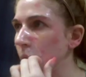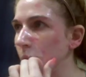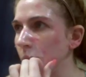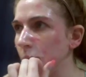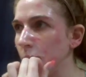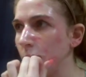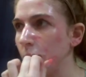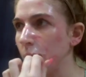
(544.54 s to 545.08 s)

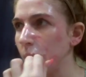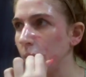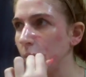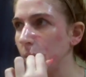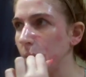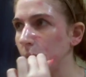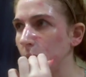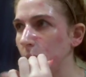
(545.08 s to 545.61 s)

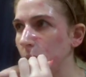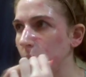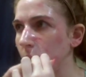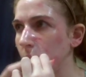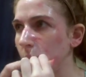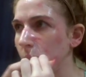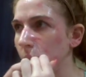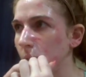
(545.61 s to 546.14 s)

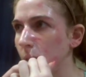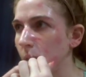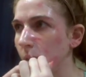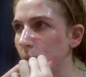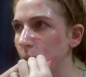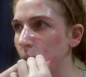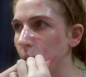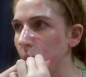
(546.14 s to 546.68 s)

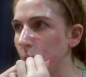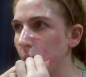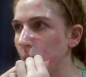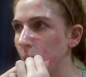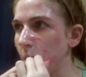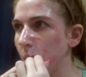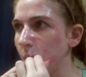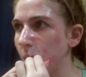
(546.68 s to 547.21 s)

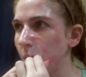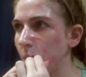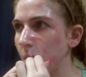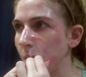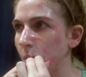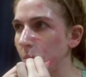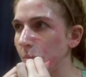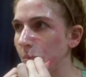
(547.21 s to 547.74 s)

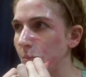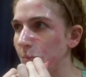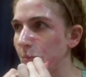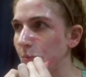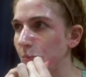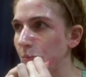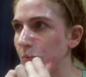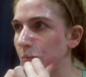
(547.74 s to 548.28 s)

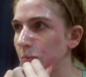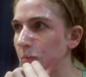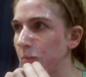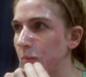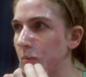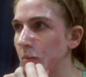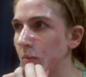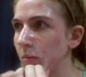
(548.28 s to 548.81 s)

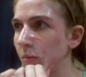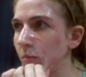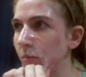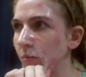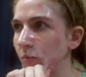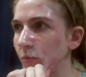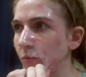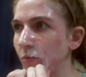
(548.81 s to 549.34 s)

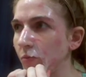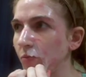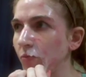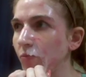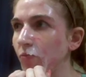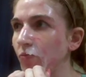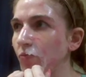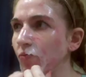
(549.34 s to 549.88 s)

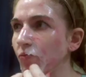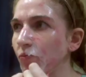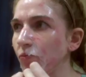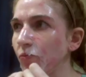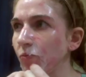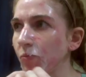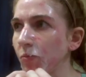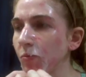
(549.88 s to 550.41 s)
(silence)